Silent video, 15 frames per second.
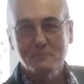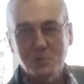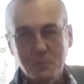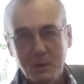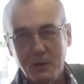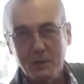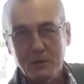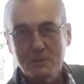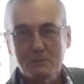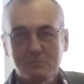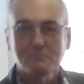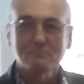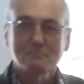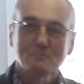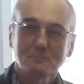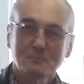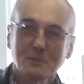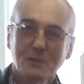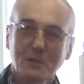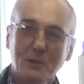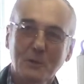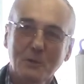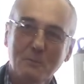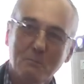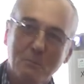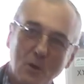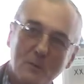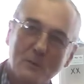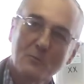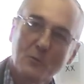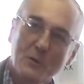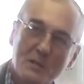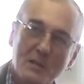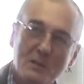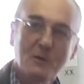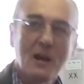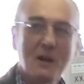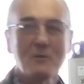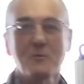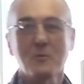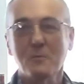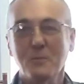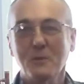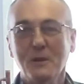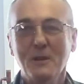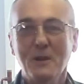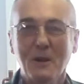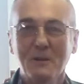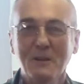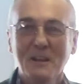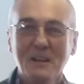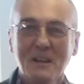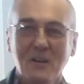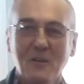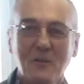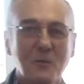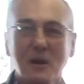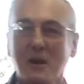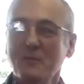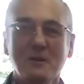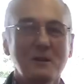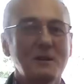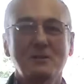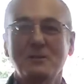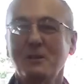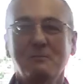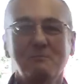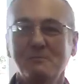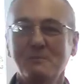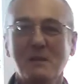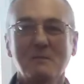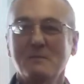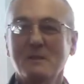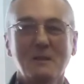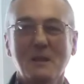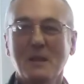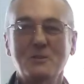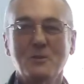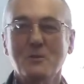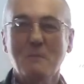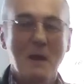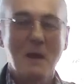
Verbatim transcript: Spirits, liquor, bourbon, whiskey, whatever you want to put in there, or whatever it is that you're